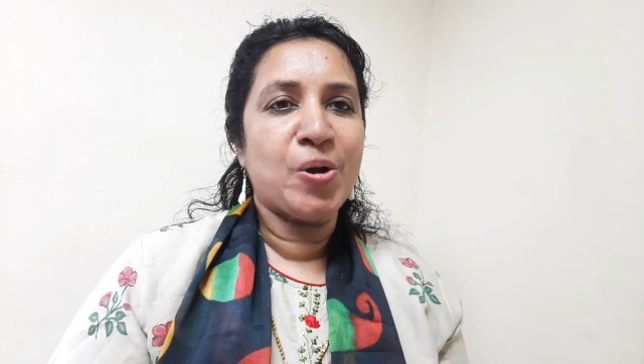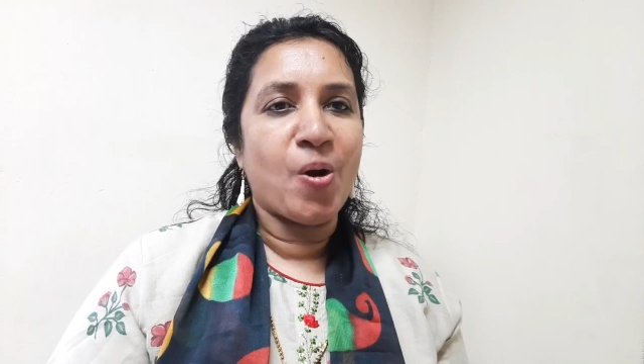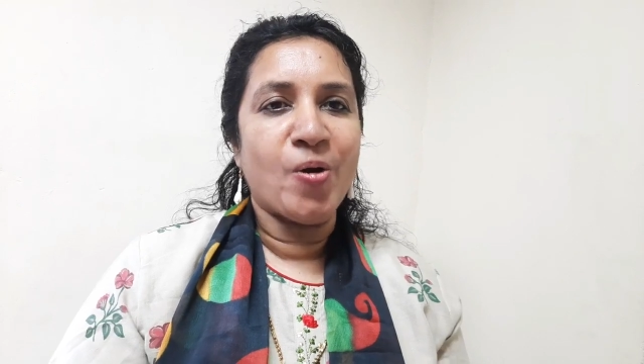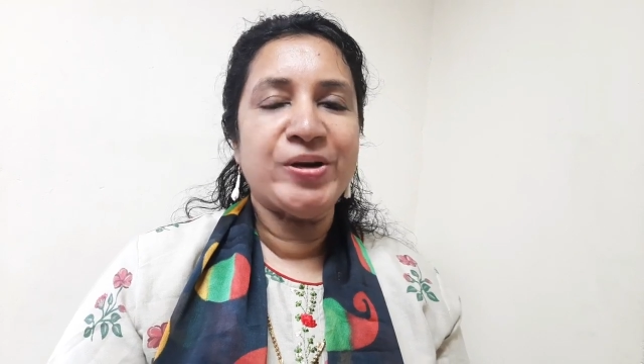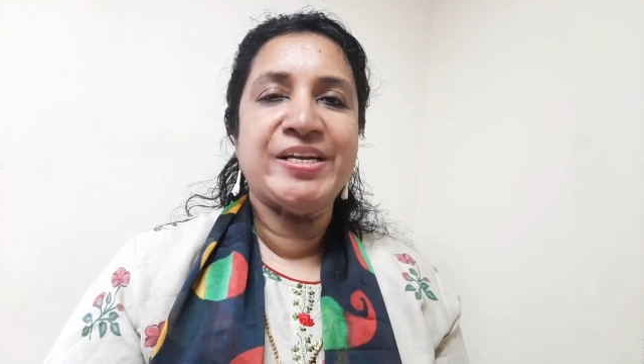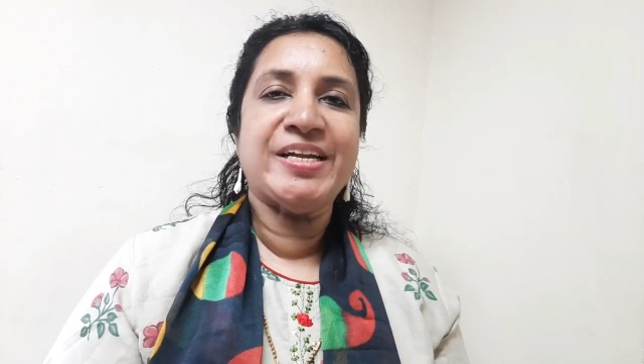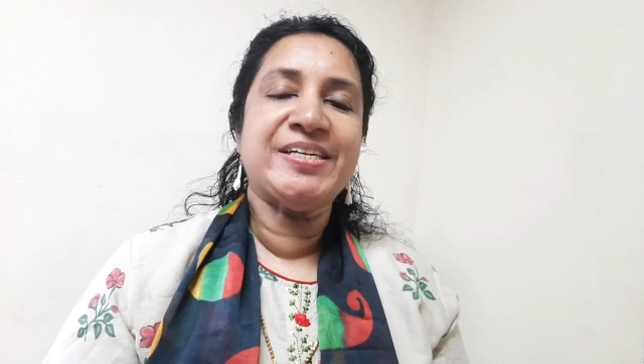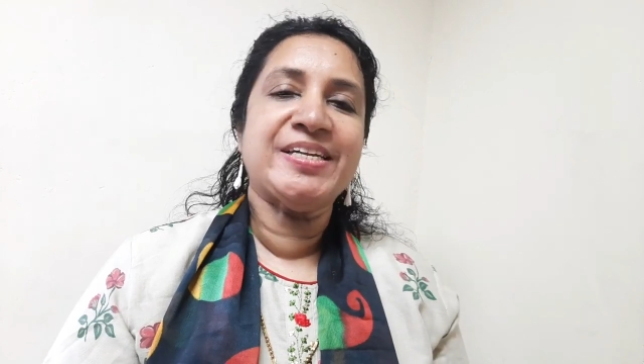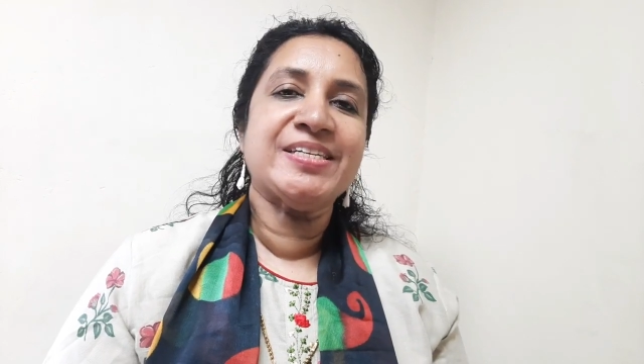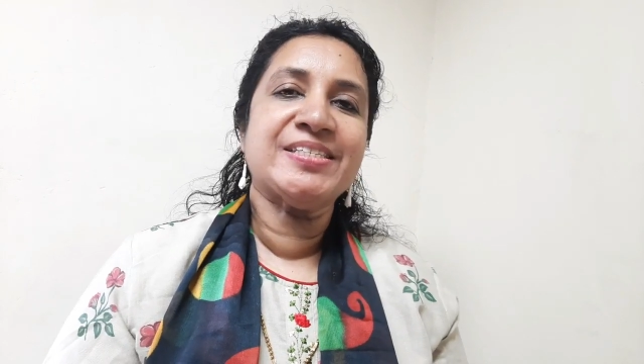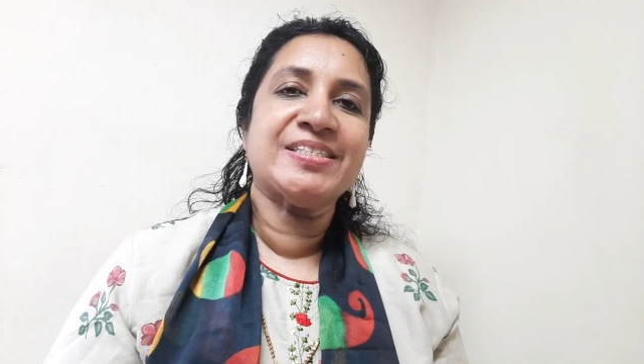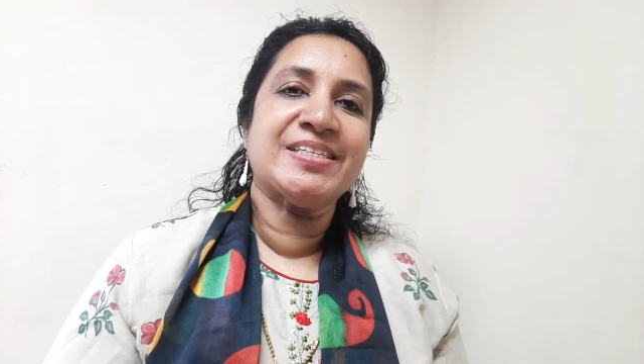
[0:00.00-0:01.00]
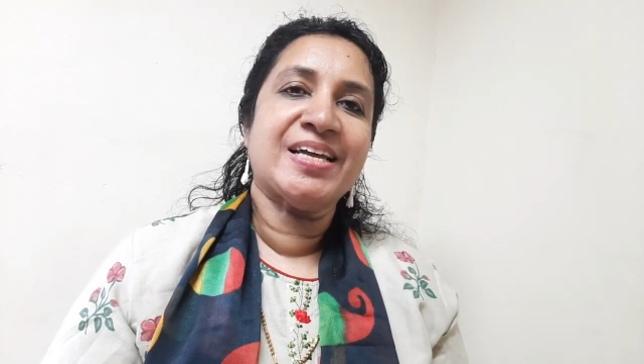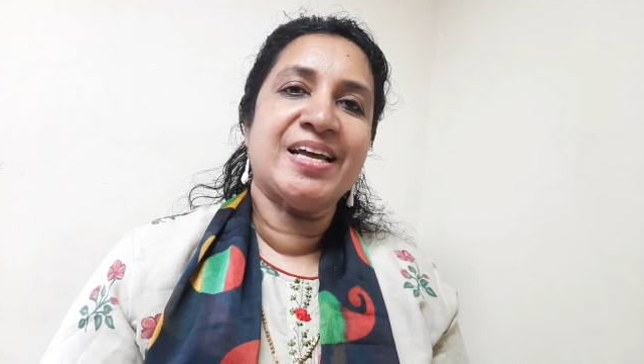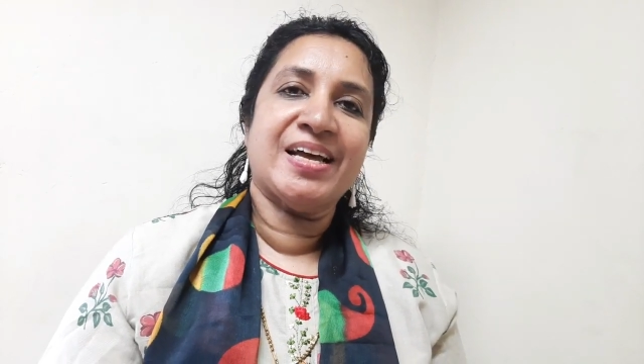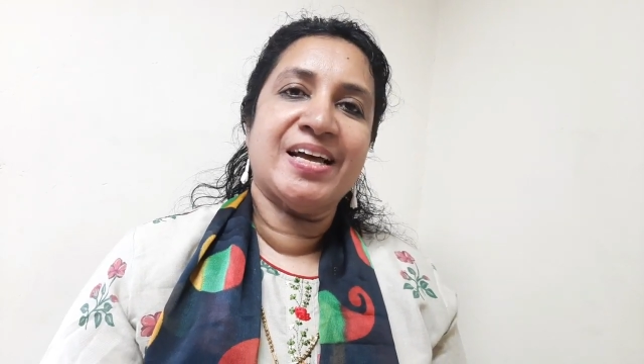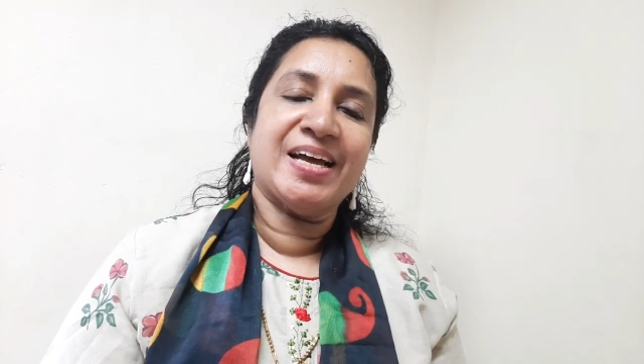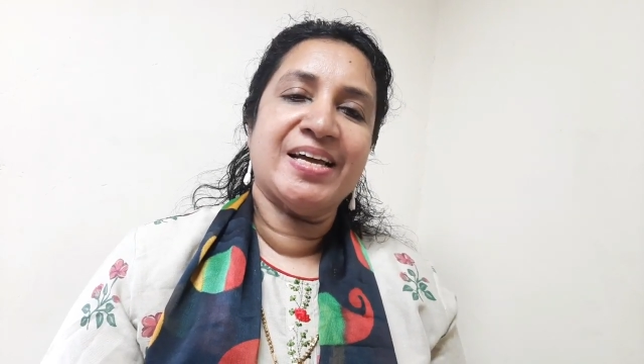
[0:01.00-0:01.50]
coordinators
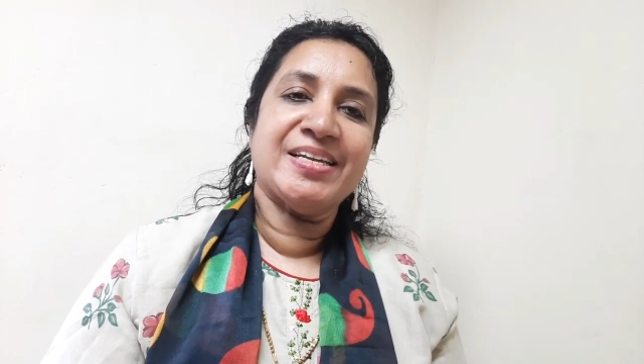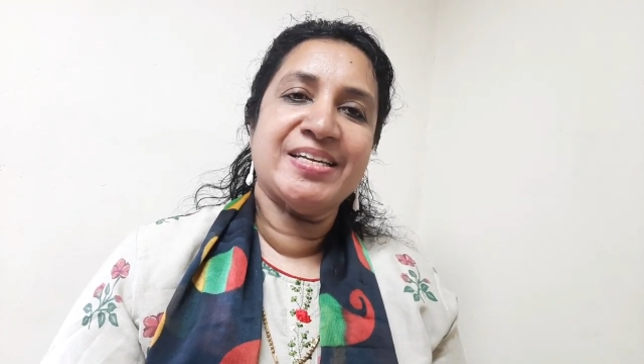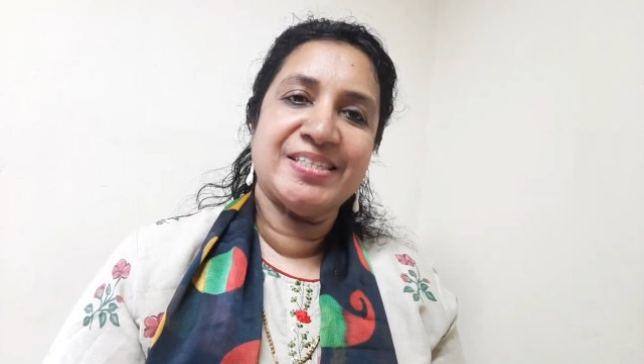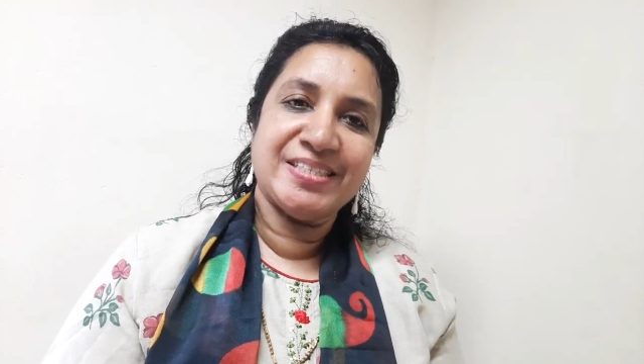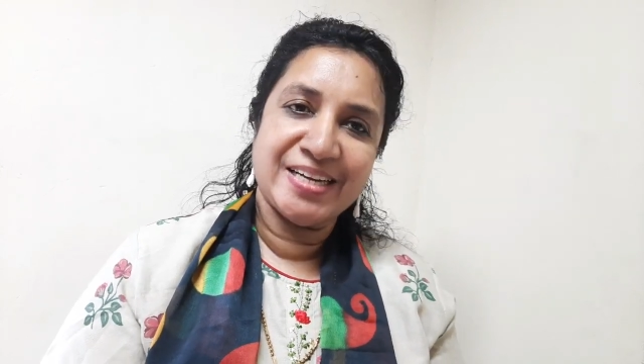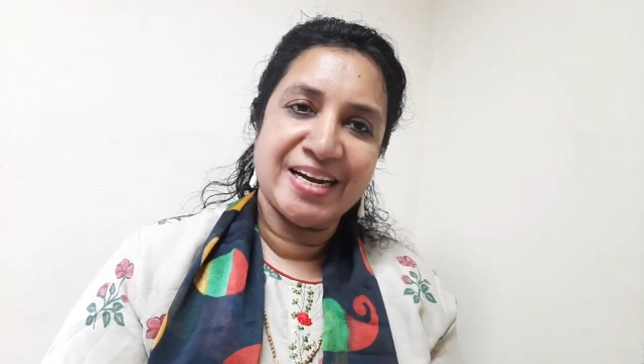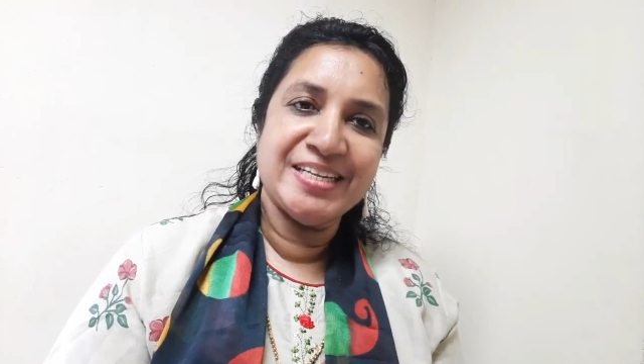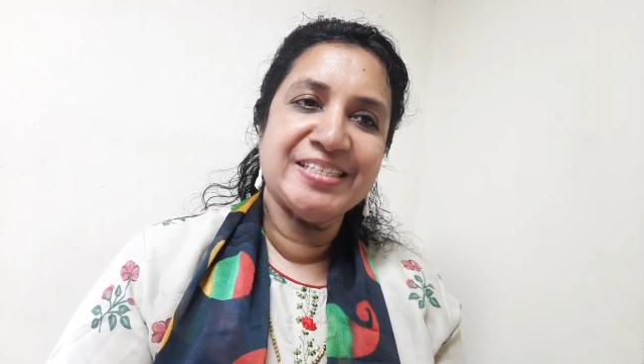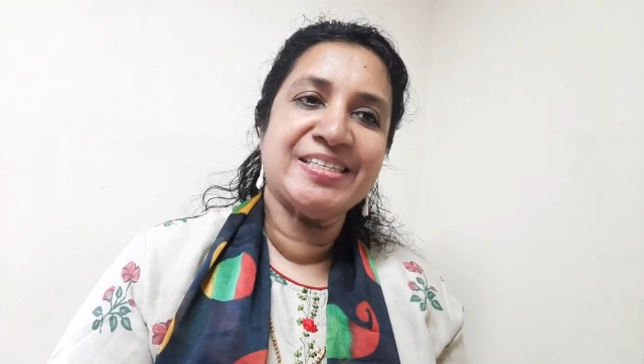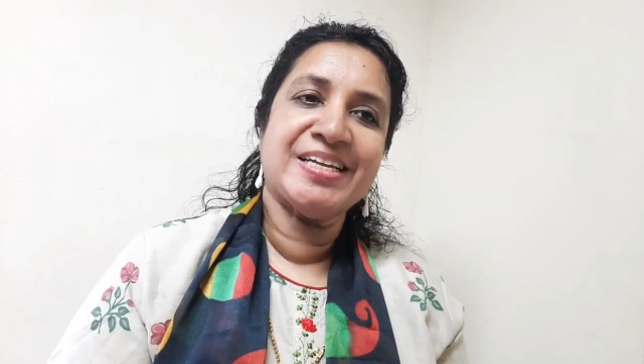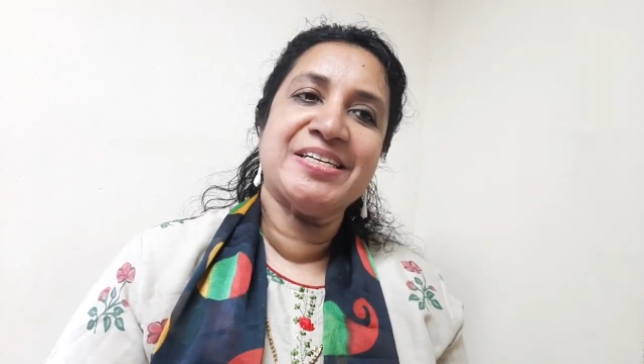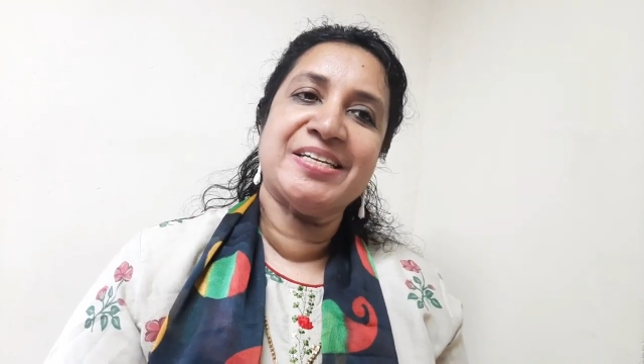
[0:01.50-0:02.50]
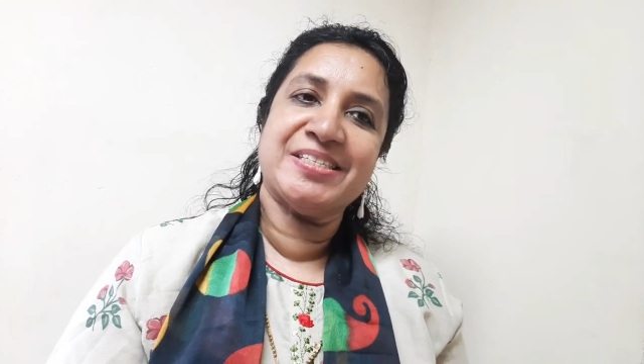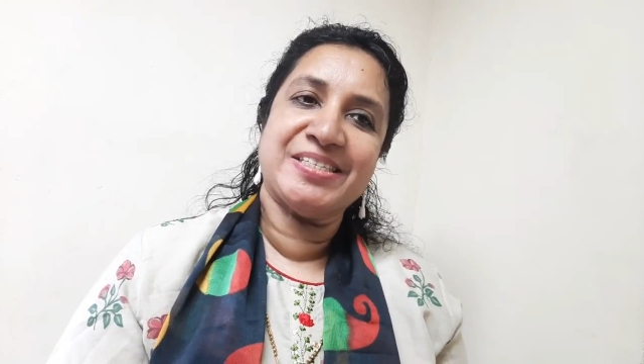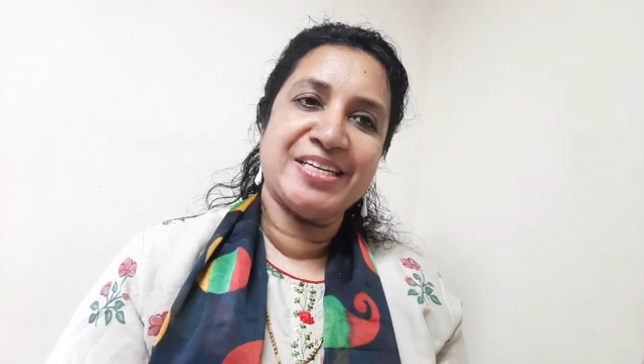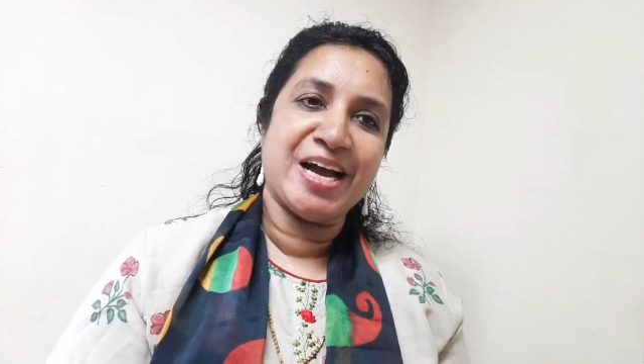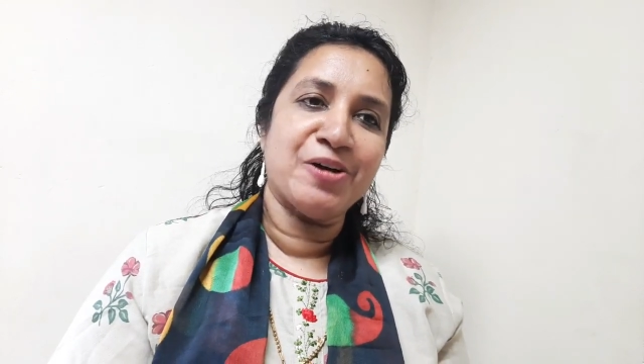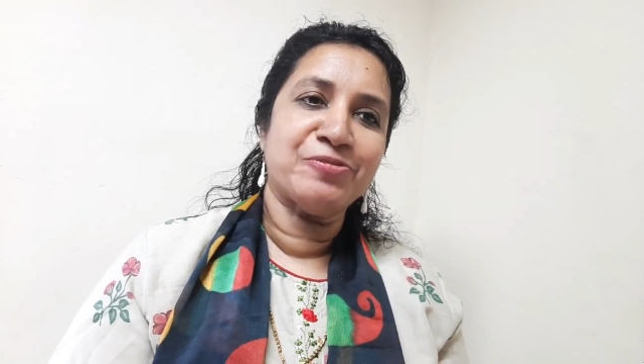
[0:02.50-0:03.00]
and the uh, study center
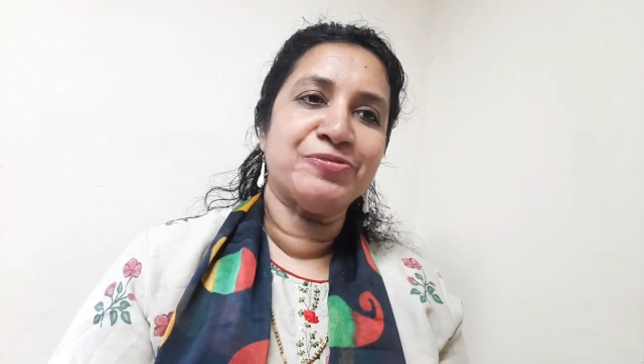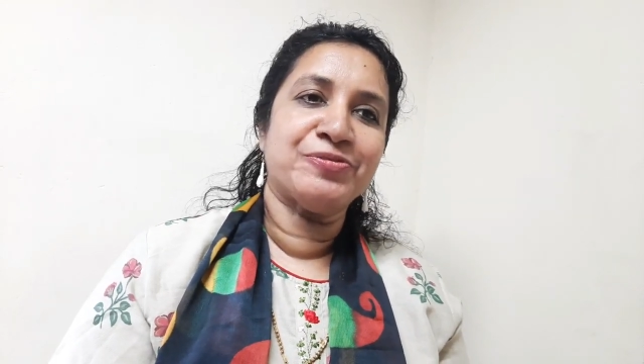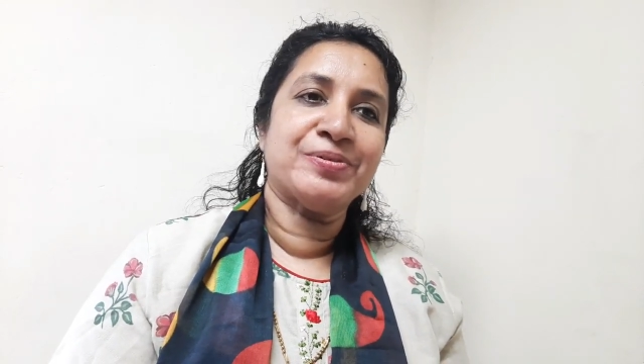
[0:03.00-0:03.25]
staff,